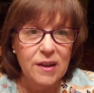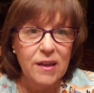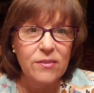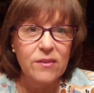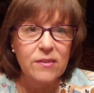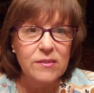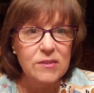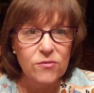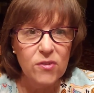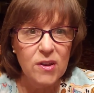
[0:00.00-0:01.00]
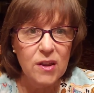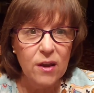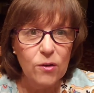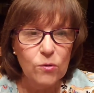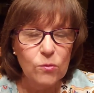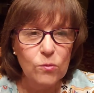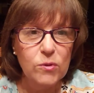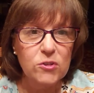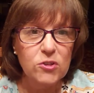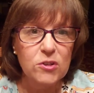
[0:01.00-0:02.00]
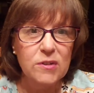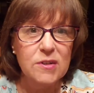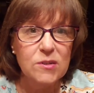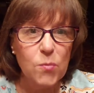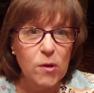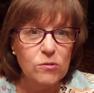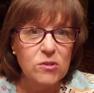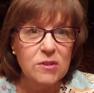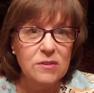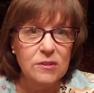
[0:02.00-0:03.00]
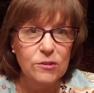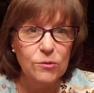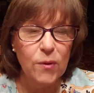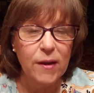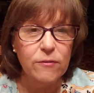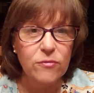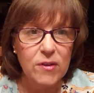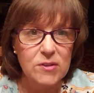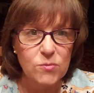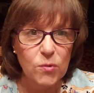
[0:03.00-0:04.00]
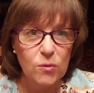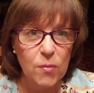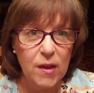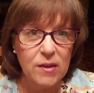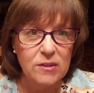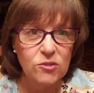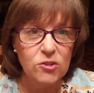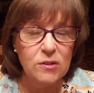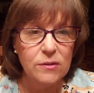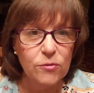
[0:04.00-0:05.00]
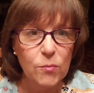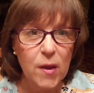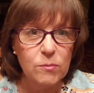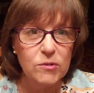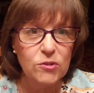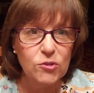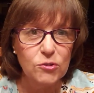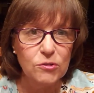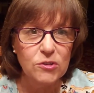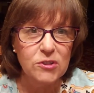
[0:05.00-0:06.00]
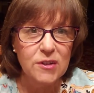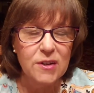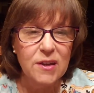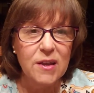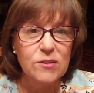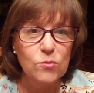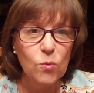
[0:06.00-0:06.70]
And then this video, which is posted to our Facebook page, Clifford Baptist Church, as